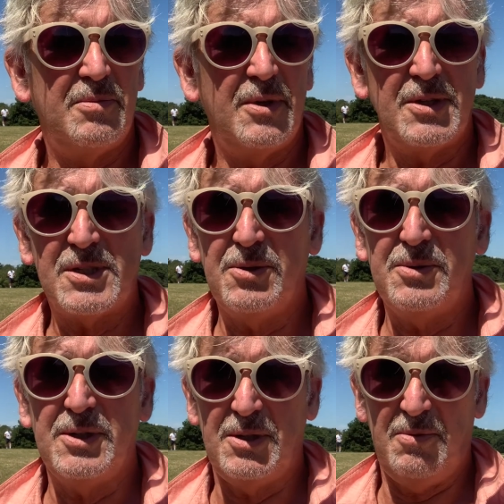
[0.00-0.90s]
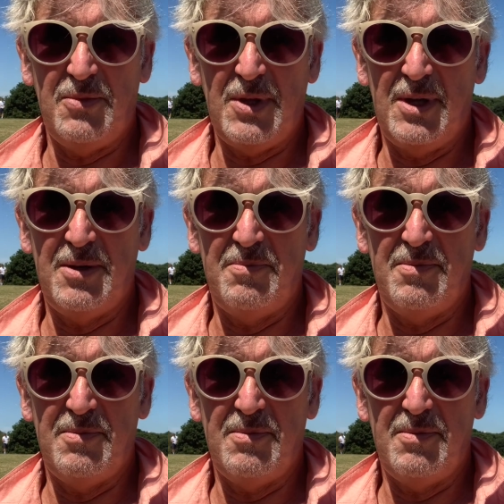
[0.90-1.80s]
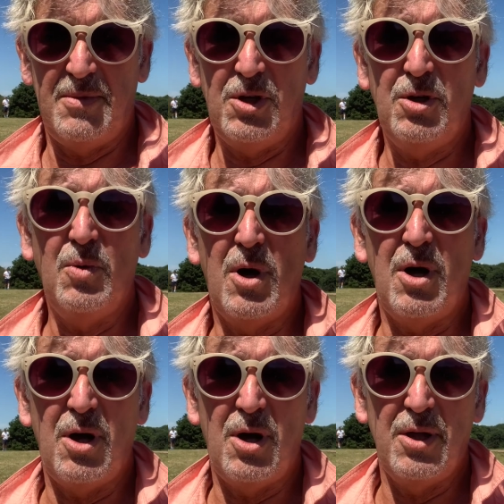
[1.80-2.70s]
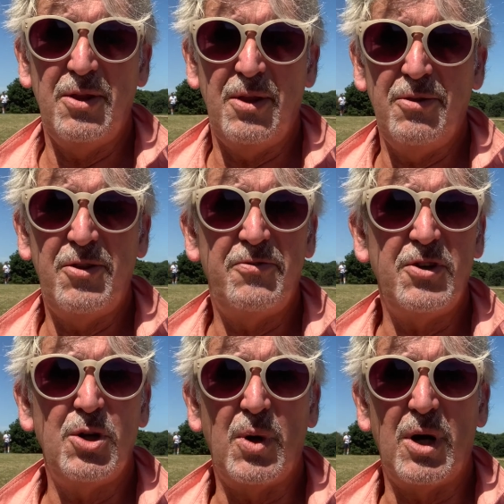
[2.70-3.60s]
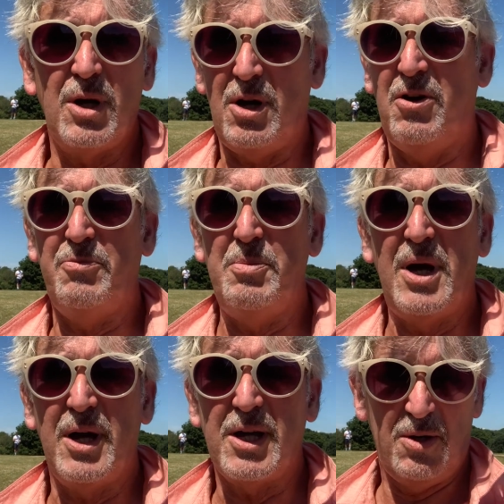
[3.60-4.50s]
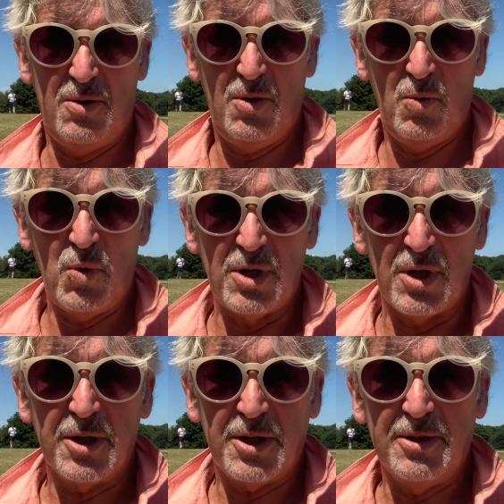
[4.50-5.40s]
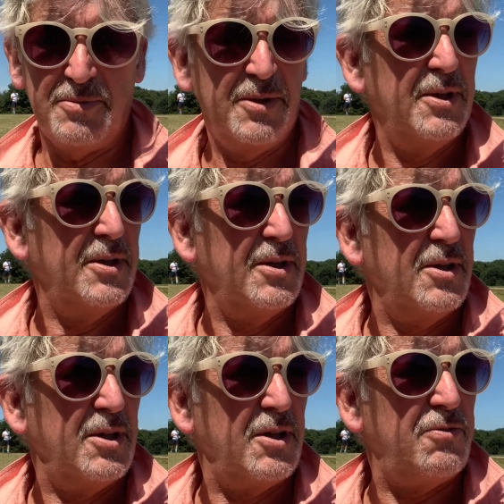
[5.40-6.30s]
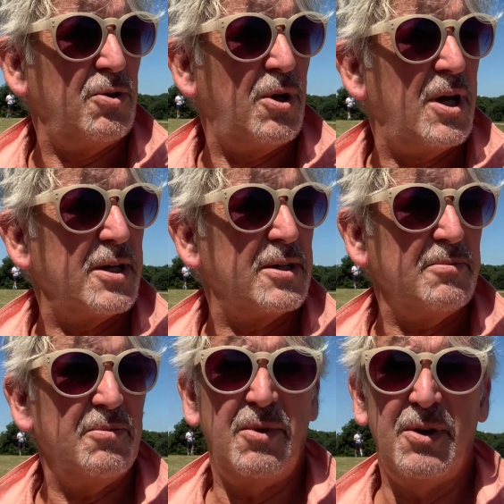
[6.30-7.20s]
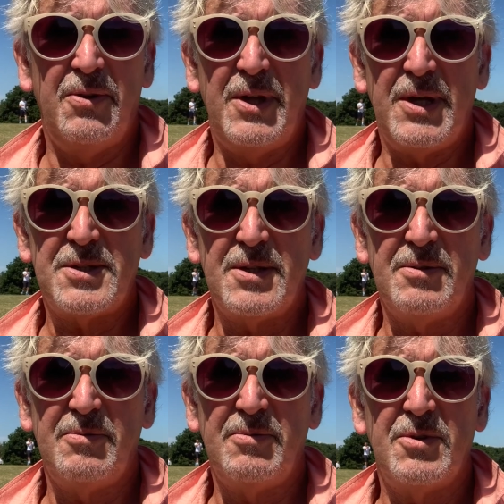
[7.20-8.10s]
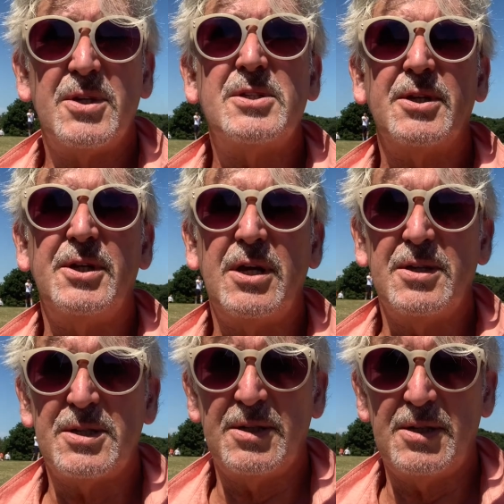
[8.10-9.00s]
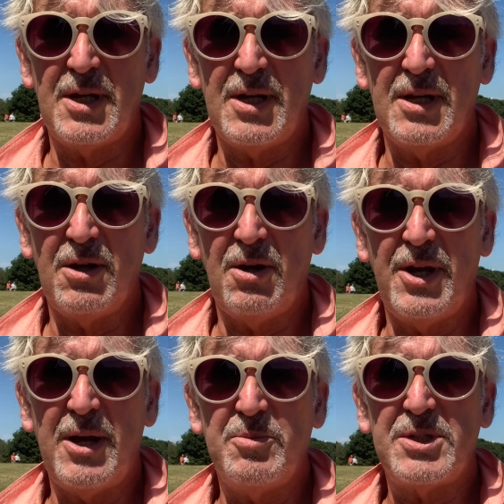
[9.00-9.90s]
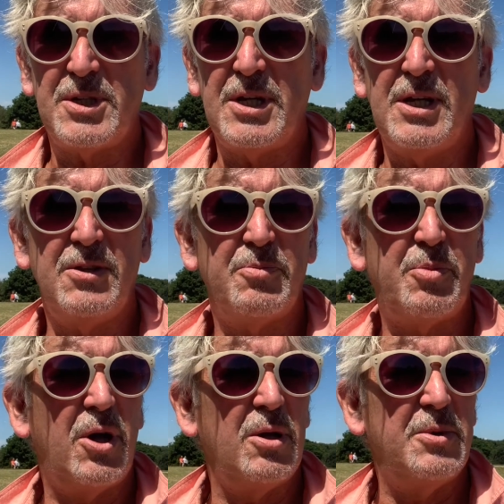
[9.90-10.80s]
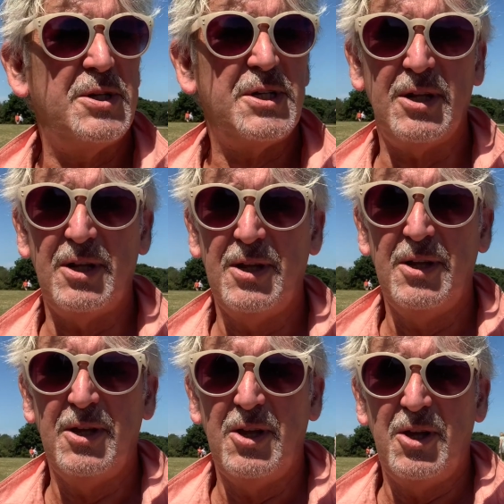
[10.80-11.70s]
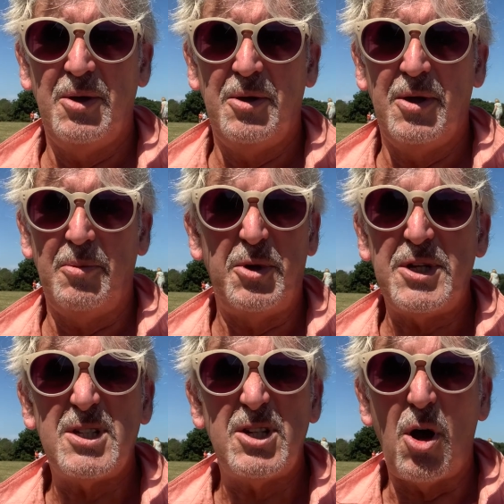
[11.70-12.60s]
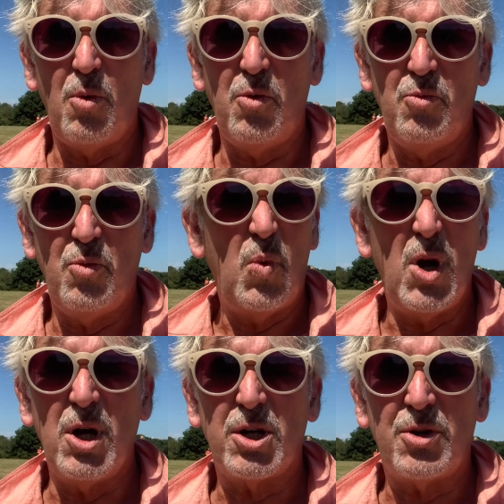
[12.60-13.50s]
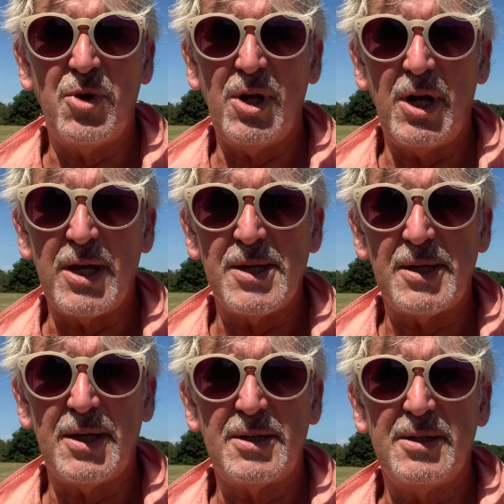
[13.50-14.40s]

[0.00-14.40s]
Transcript: So you are the viewer of my work, if you like, on this sunny Sunday on Hampstead Heath, Parliament Hill. But it's not work really, is it?